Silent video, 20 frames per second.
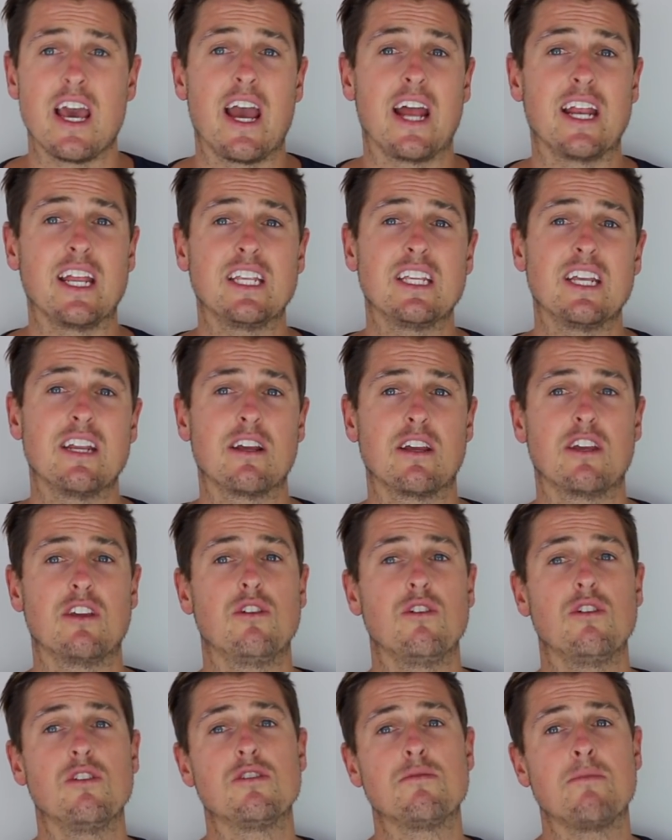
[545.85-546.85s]
And he did a
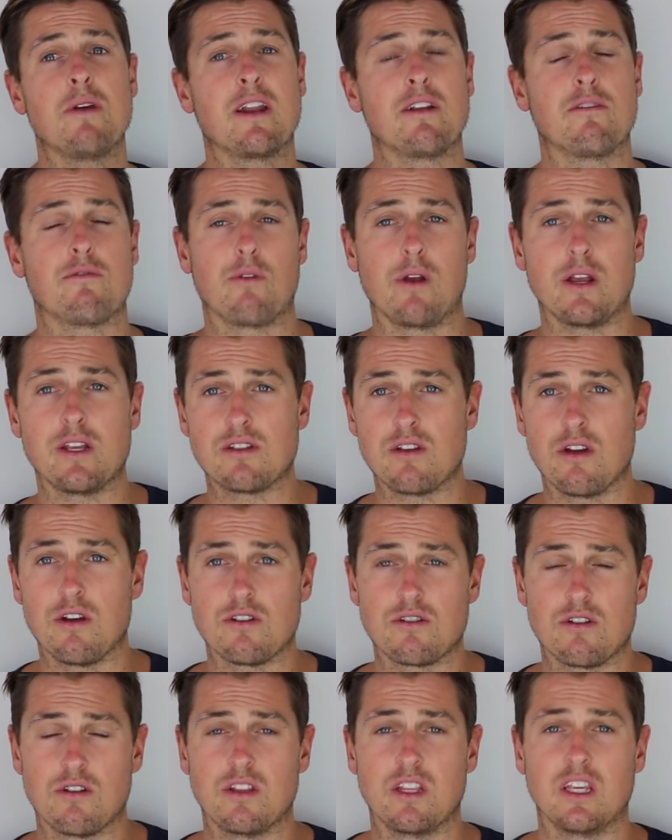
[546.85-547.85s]
huge amount of
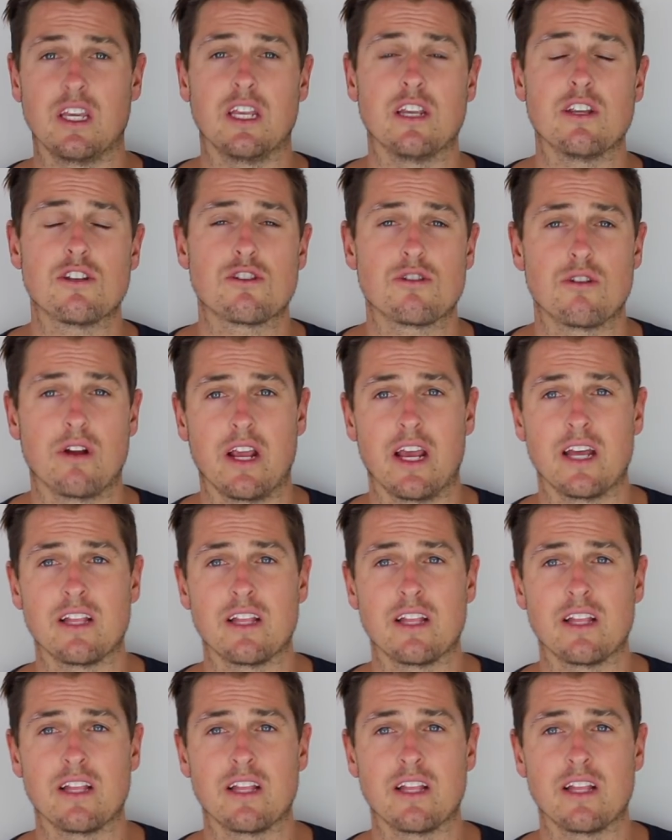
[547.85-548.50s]
research on the industry.